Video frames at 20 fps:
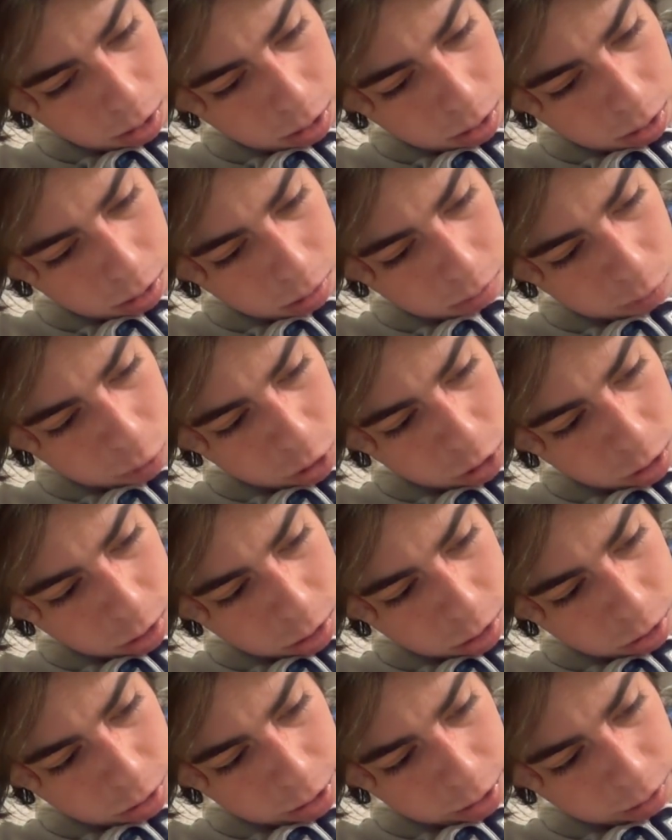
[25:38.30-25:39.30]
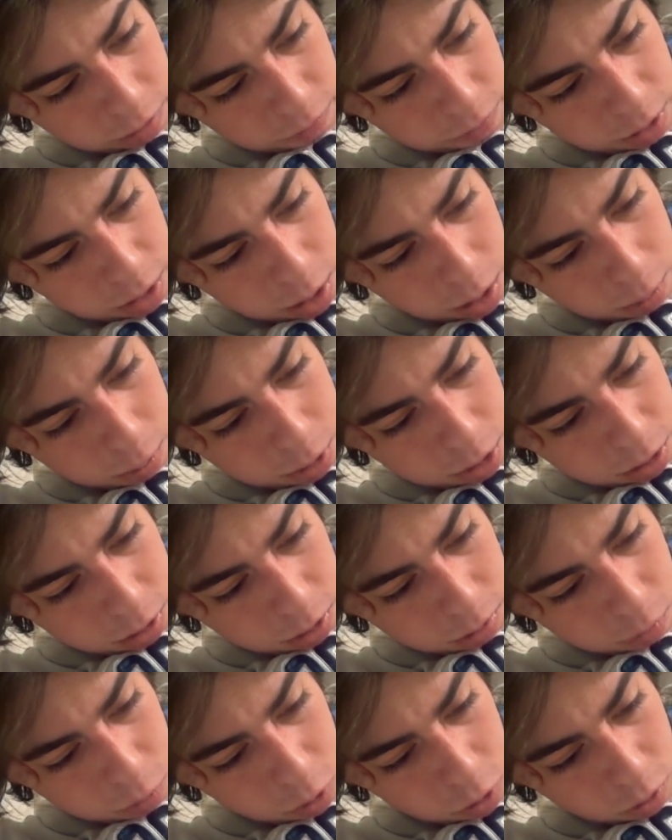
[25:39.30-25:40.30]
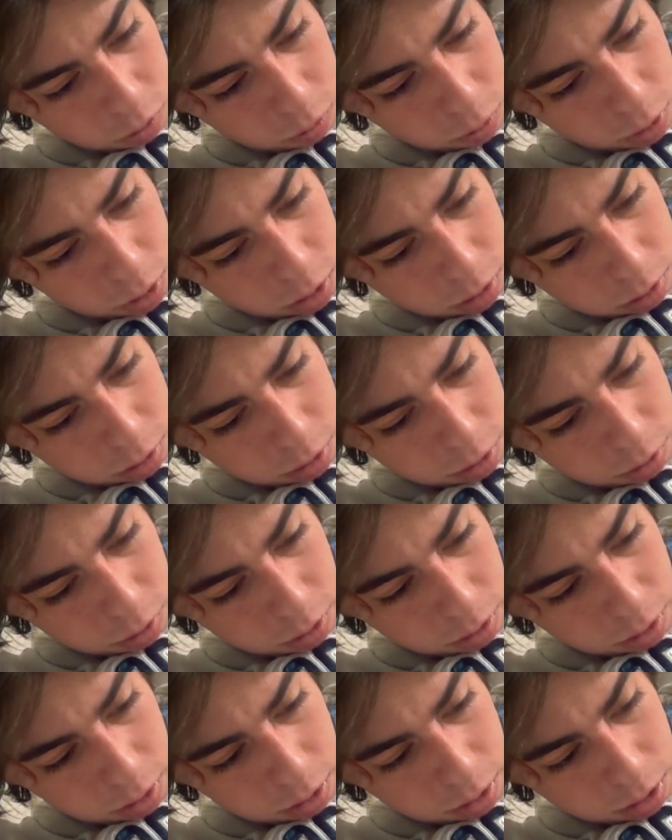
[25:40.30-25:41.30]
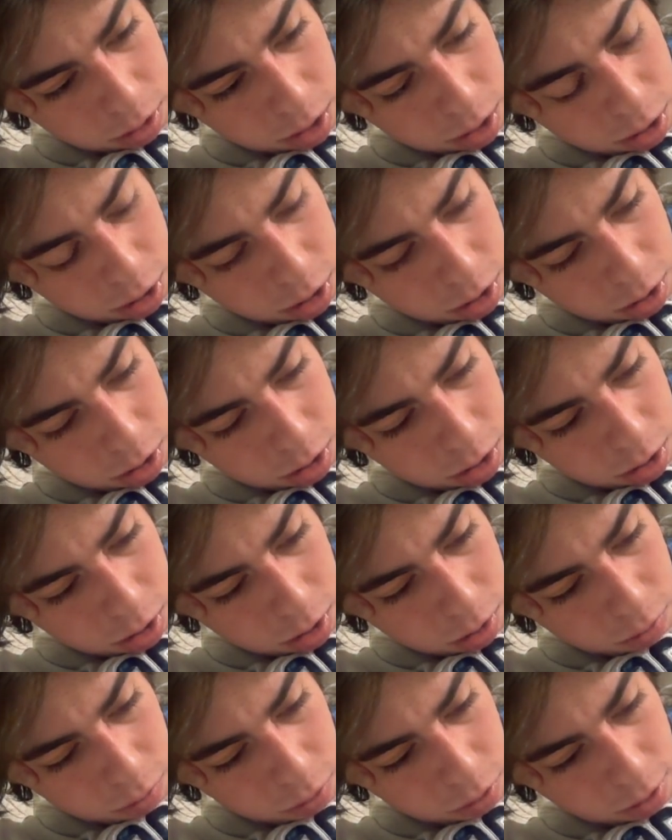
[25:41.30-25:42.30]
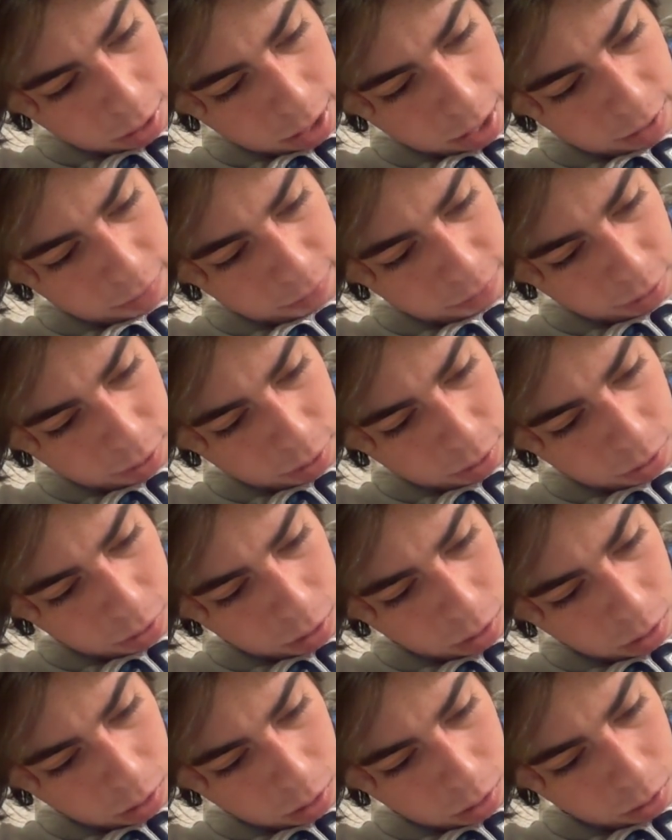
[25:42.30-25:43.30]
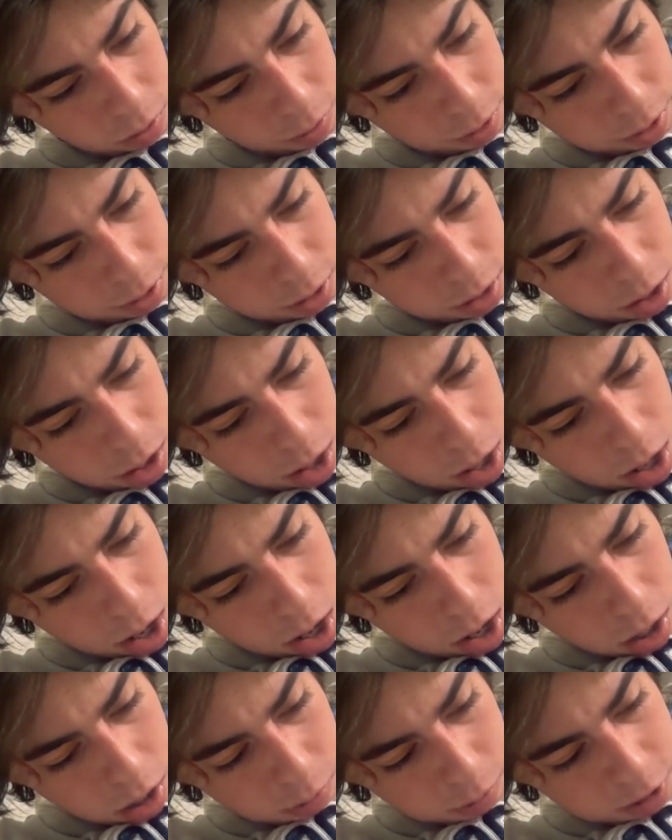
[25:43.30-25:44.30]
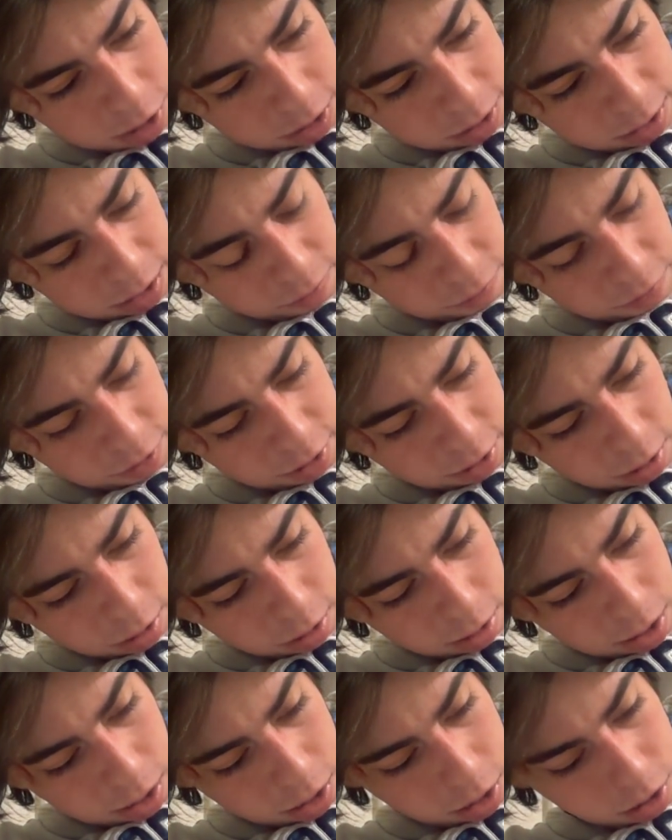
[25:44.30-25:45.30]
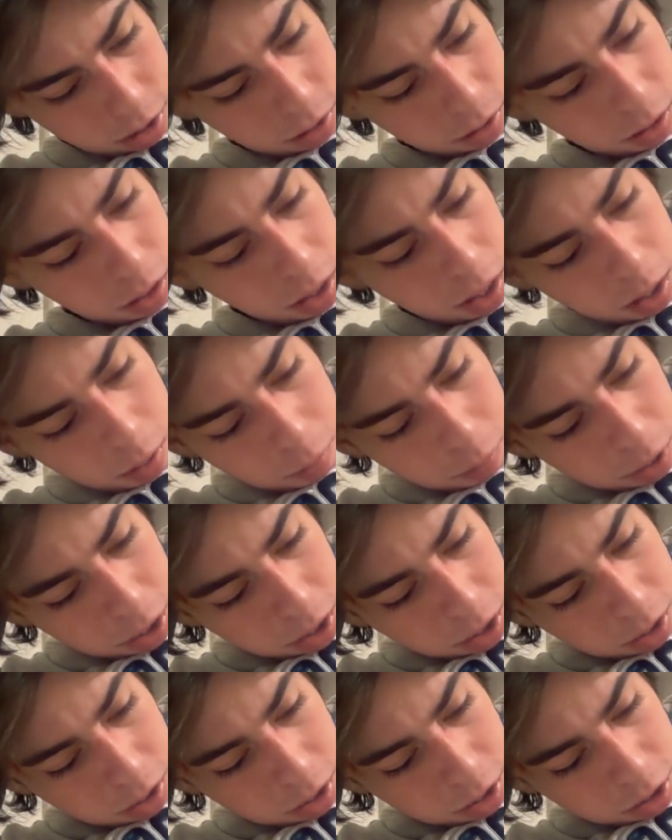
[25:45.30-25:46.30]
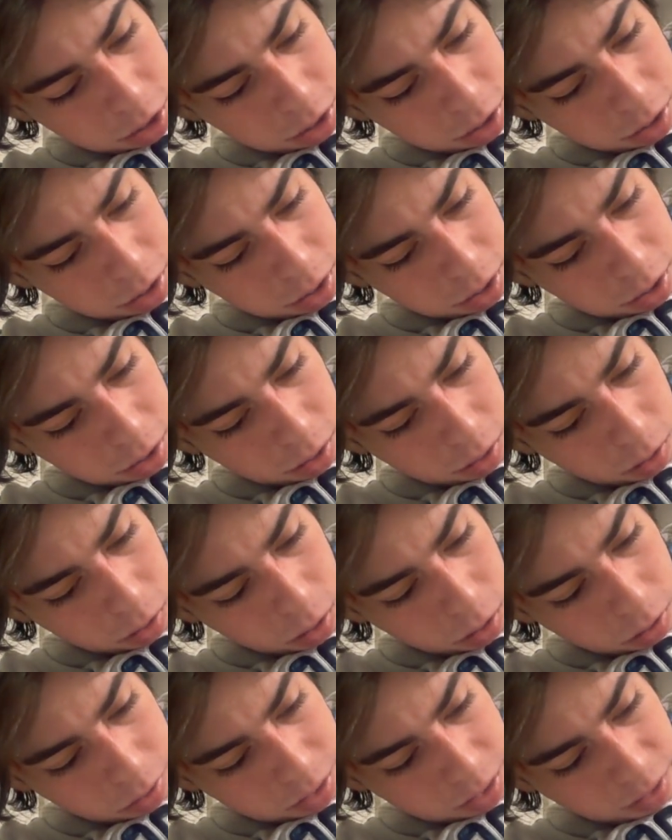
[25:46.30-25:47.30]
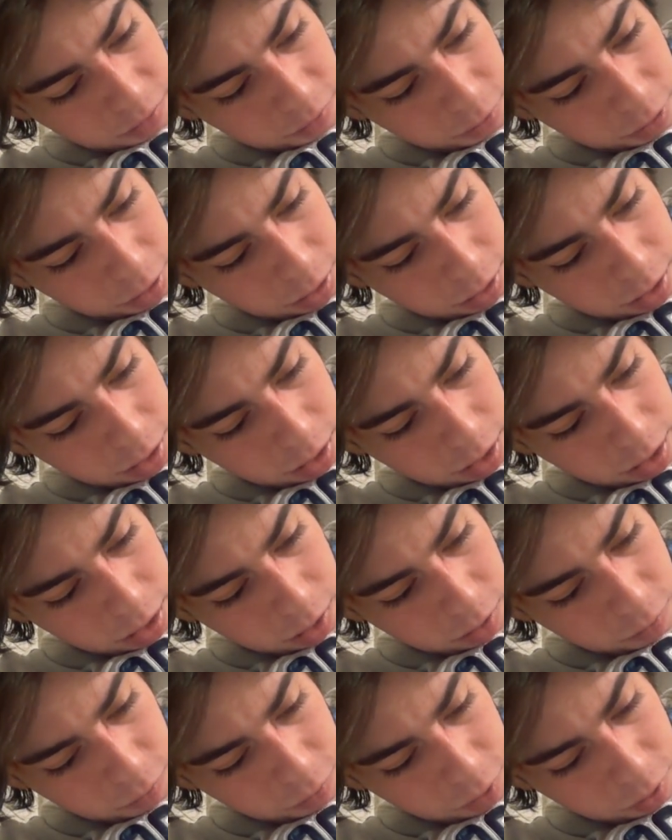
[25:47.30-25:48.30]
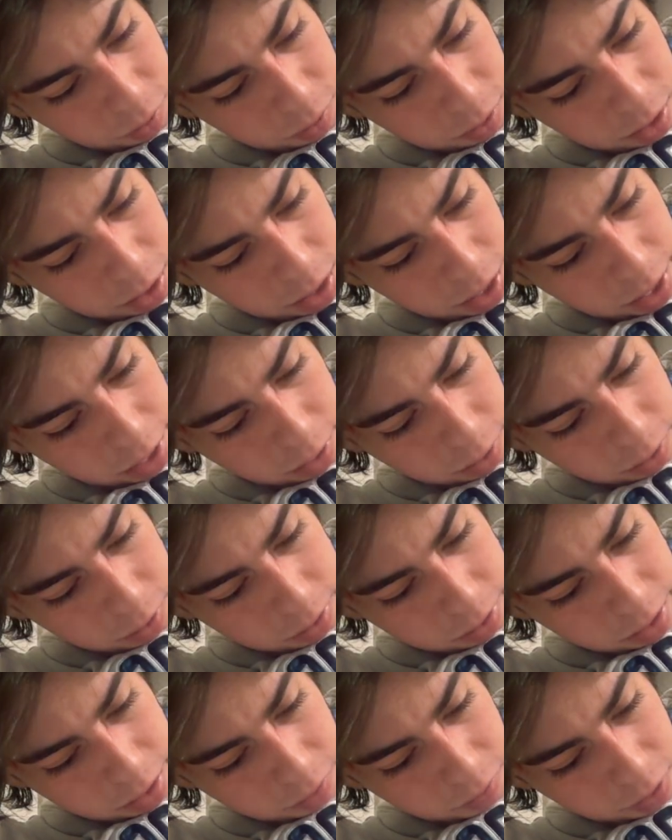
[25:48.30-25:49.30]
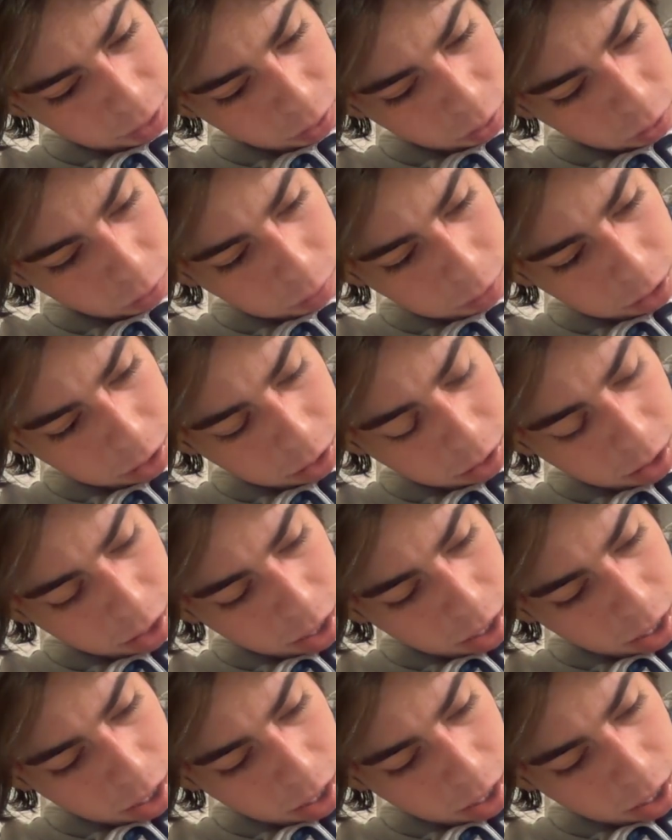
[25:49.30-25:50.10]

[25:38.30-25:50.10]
The more attractive the object, the more it will concentrate the attention. In real life, there are always objects that fix our attention, but conditions in the theater are different and interfere with an actor's living normally.